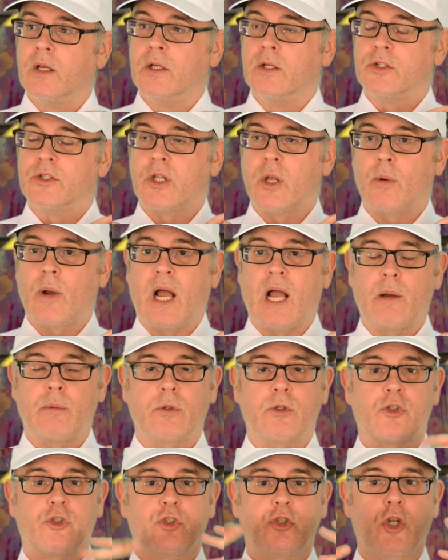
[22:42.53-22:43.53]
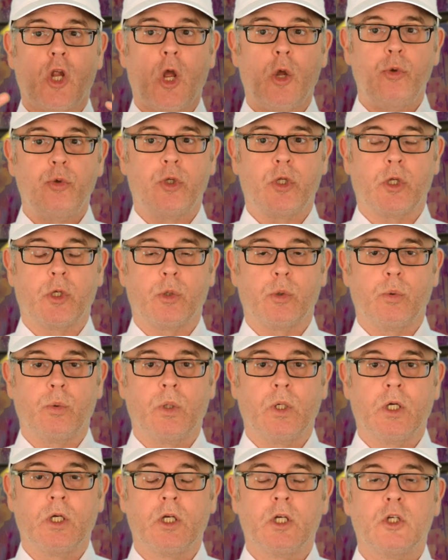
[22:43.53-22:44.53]
So I will show you
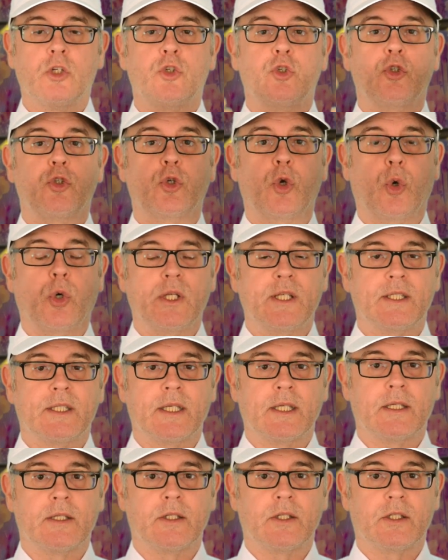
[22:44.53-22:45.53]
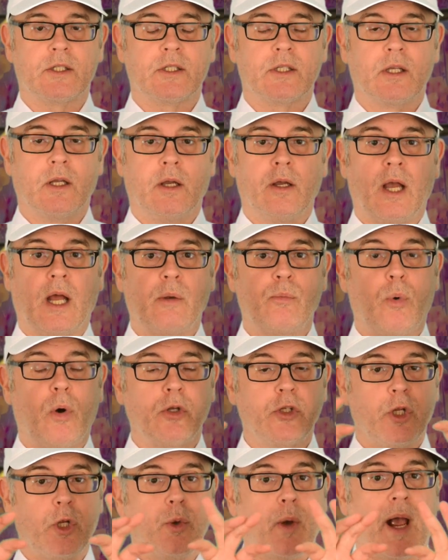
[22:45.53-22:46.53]
choices, and
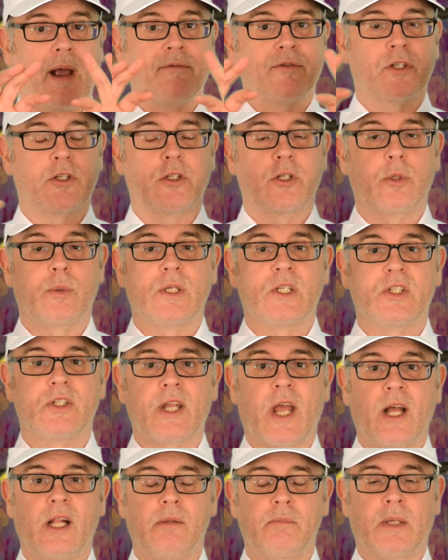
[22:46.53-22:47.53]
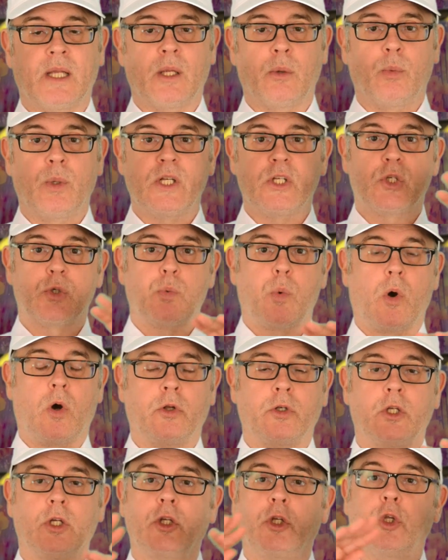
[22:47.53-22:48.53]
what you have to do is tell me which
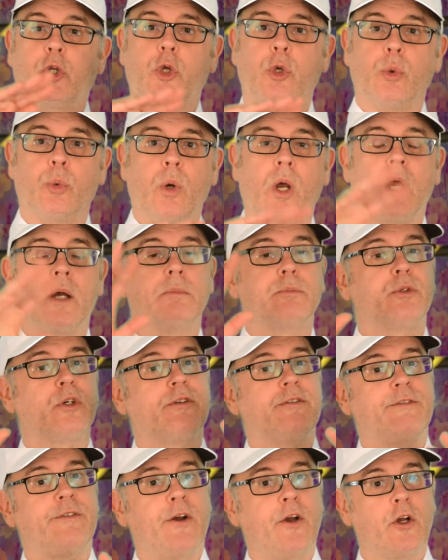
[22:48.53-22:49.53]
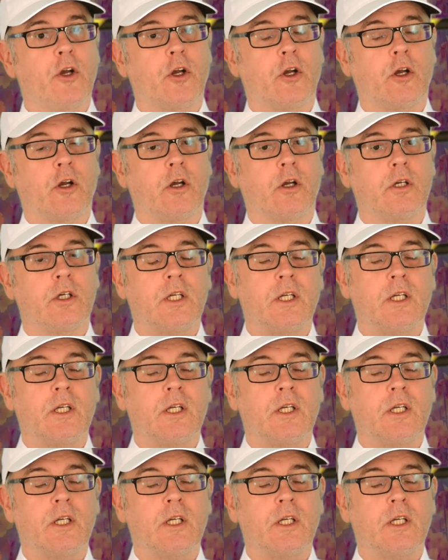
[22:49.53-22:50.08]
one you prefer.